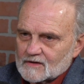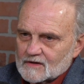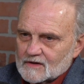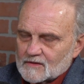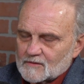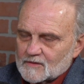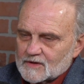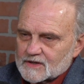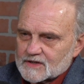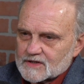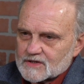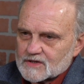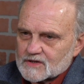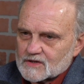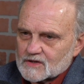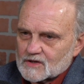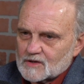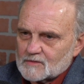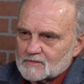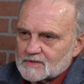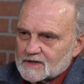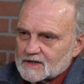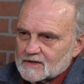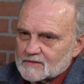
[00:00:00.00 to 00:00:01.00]
which
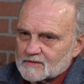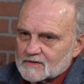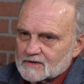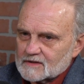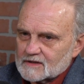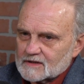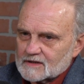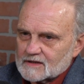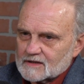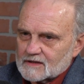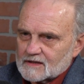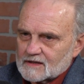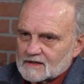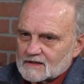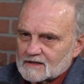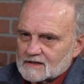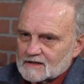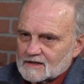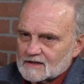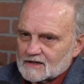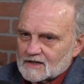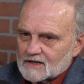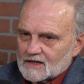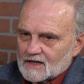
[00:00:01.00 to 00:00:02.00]
nobody really
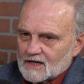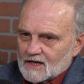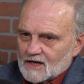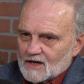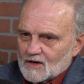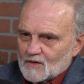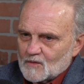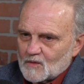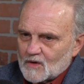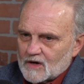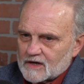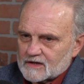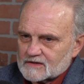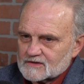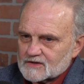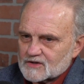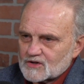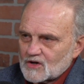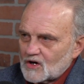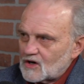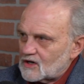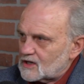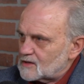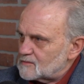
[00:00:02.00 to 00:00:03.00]
wanted to
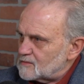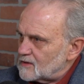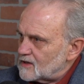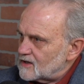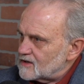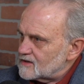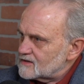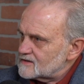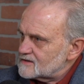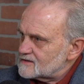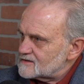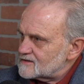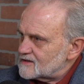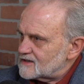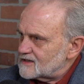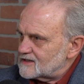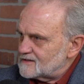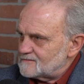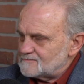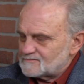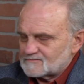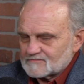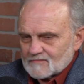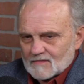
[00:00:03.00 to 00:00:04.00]
talk about, right?